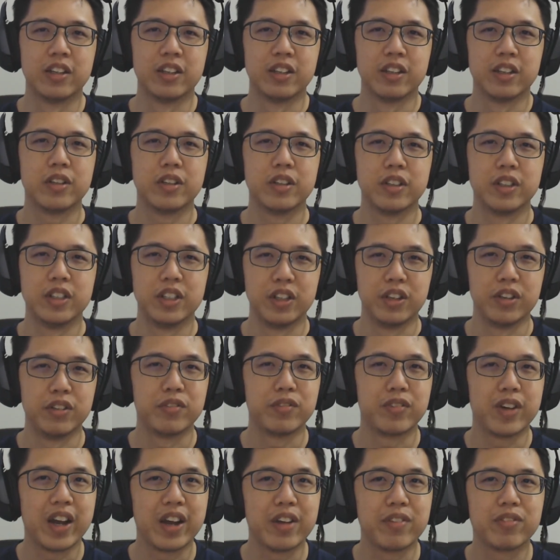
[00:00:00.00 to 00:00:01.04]
the
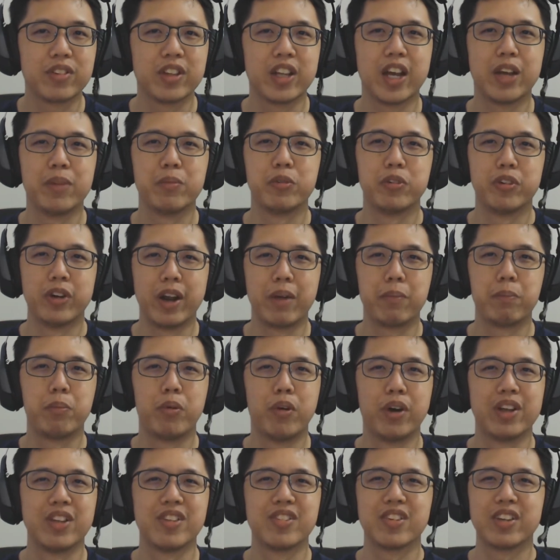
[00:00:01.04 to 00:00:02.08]
5-time Grab
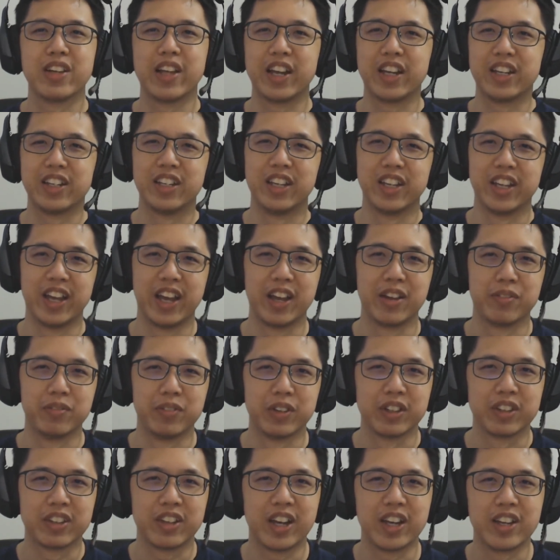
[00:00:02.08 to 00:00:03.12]
points like they
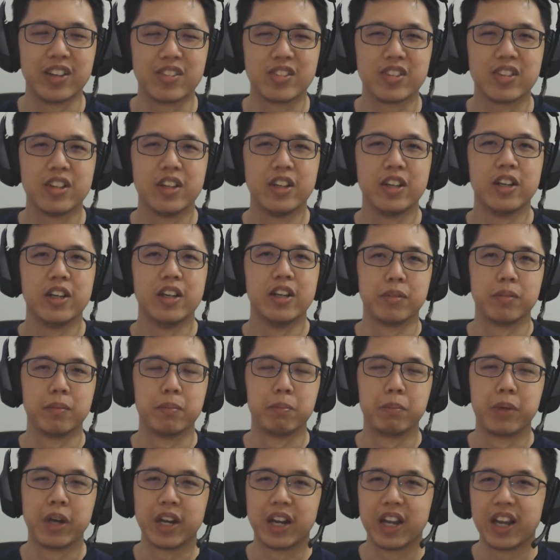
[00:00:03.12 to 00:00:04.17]
advertise.
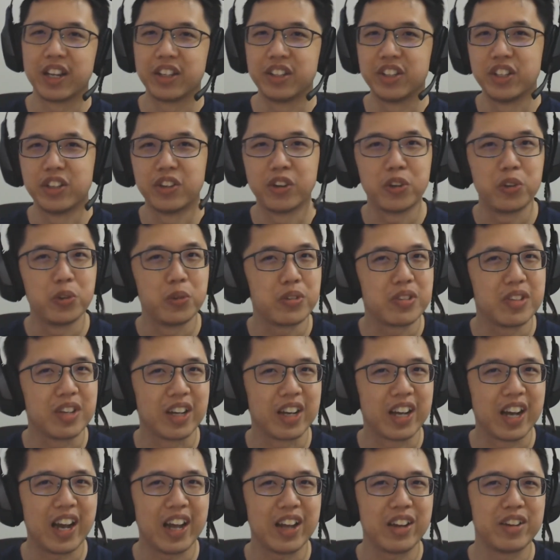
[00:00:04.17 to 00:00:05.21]
But I did not use the
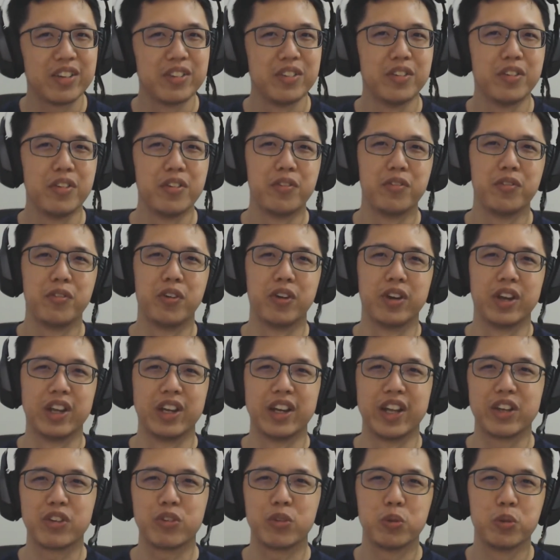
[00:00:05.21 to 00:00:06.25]
card for the
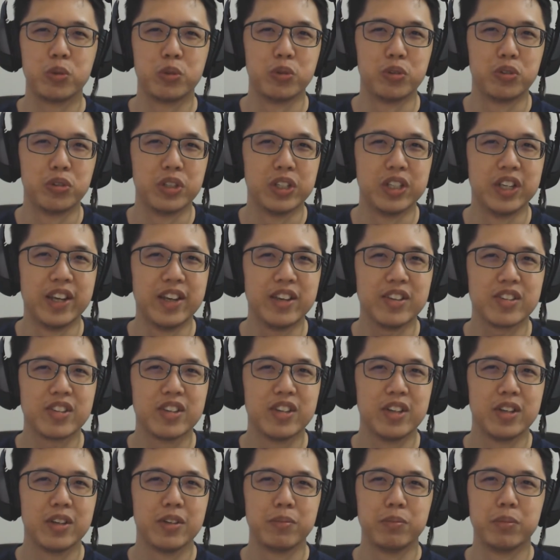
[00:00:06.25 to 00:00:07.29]
next 2 to 3 days
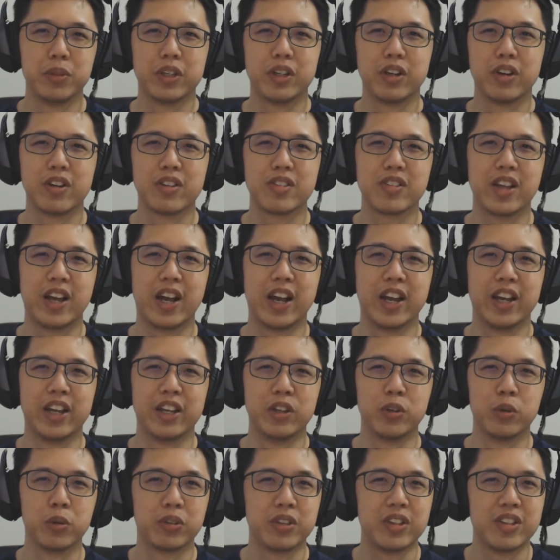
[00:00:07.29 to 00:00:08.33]
because I
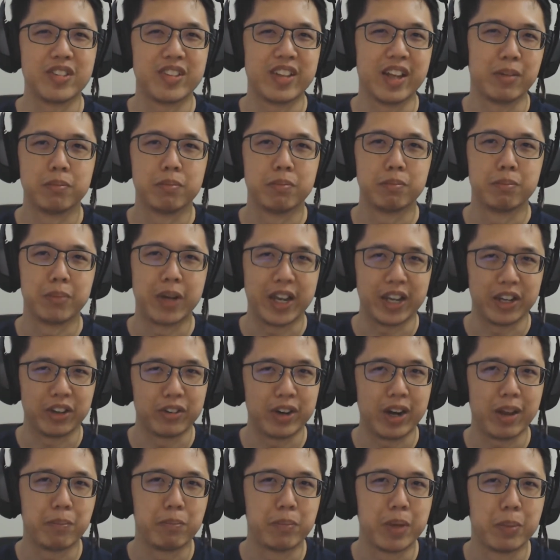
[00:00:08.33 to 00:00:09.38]
noticed that my
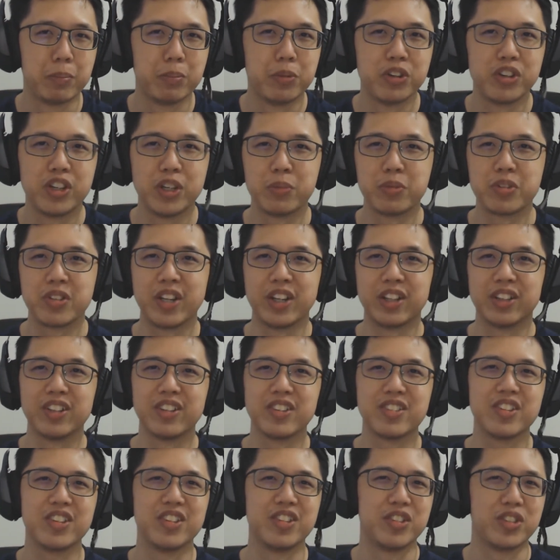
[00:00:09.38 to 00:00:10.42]
Grab membership status
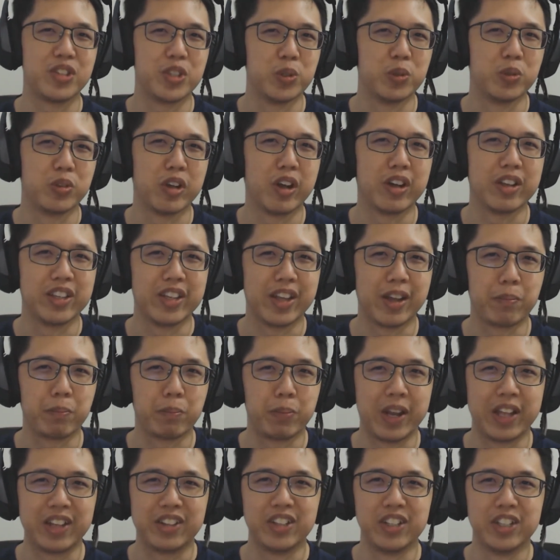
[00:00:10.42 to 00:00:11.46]
is still not yet
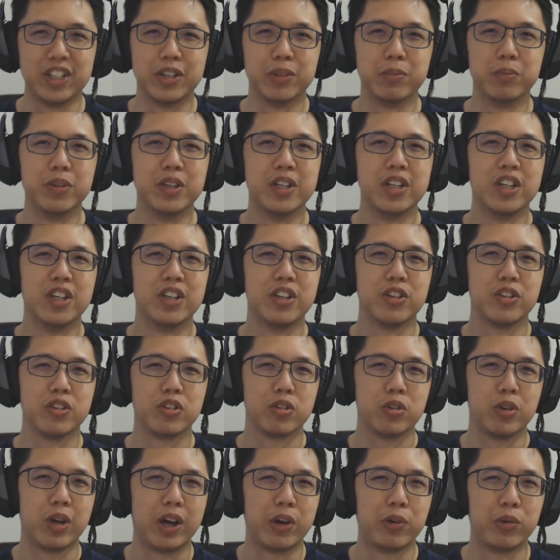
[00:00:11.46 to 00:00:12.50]
platinum. So
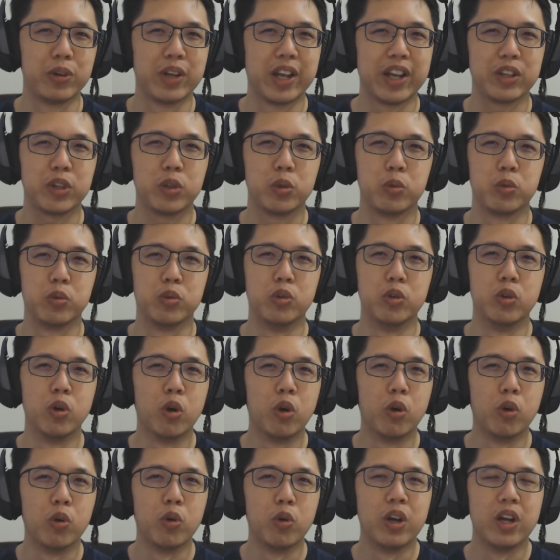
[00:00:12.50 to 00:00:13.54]
I would like to
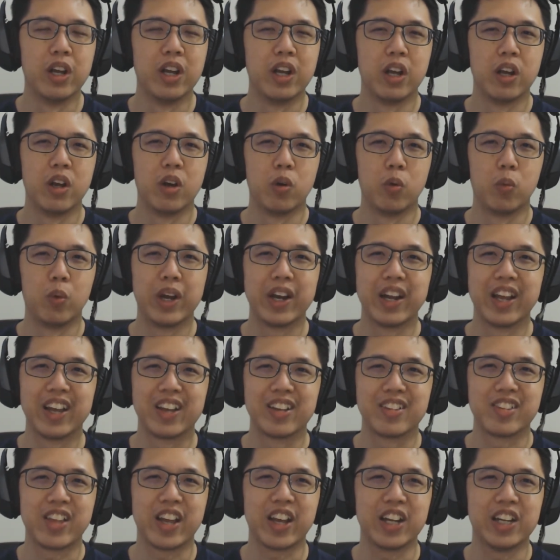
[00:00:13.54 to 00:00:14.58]
know what
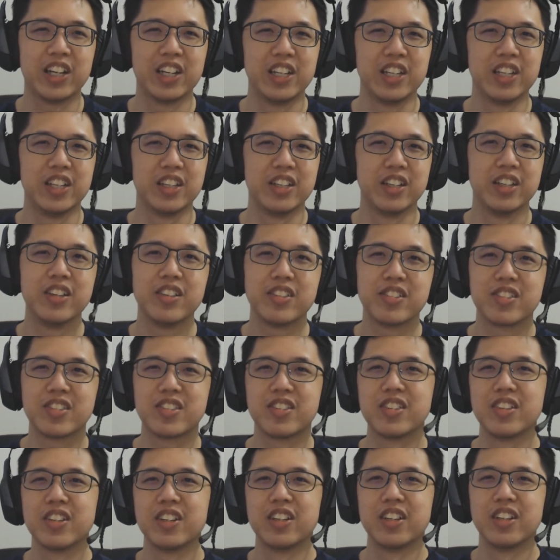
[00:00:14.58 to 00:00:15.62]
exactly is
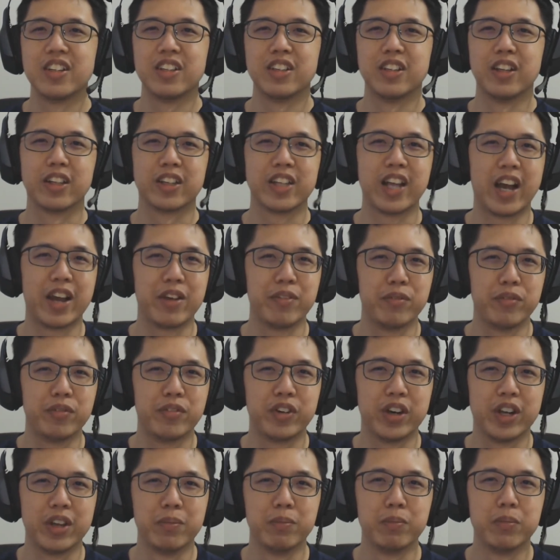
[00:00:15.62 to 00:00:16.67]
the time
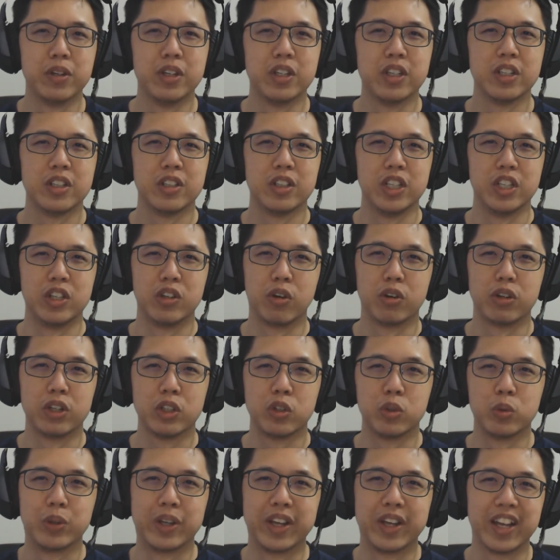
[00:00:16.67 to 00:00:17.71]
frame in order to
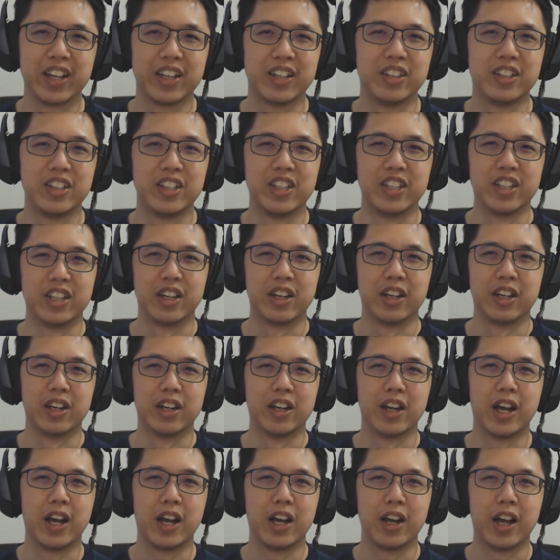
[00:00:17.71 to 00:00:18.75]
get the
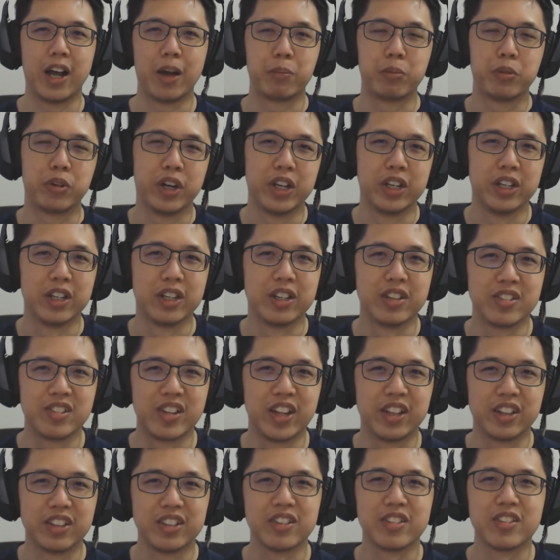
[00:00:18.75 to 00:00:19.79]
upgraded
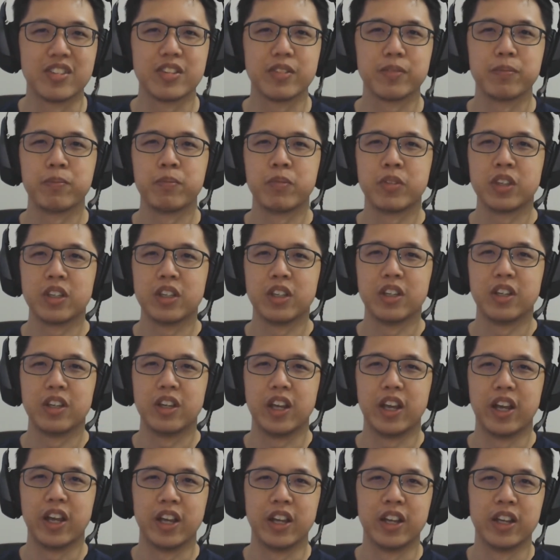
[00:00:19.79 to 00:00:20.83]
status.
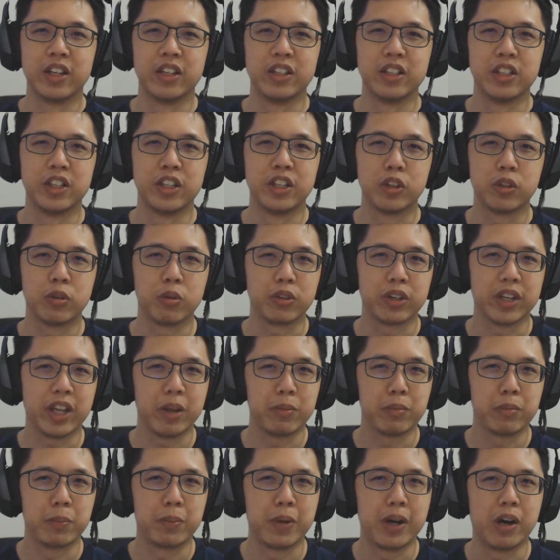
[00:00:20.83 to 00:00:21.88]
And it took them
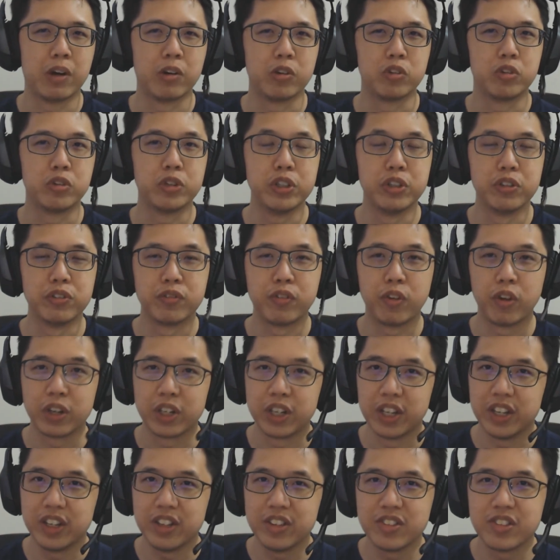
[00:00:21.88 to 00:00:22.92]
about 3 to 4
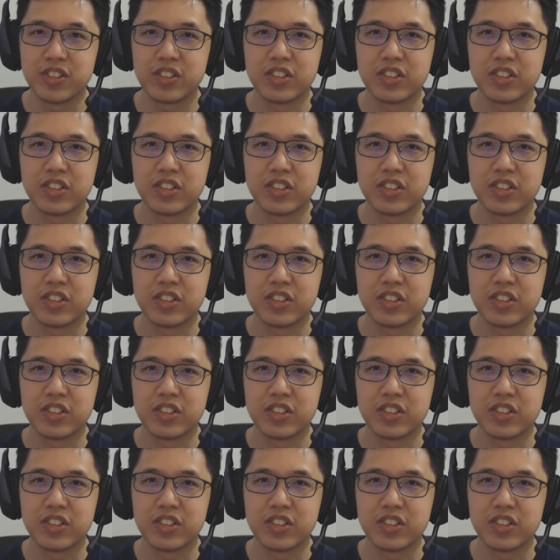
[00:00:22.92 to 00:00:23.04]
days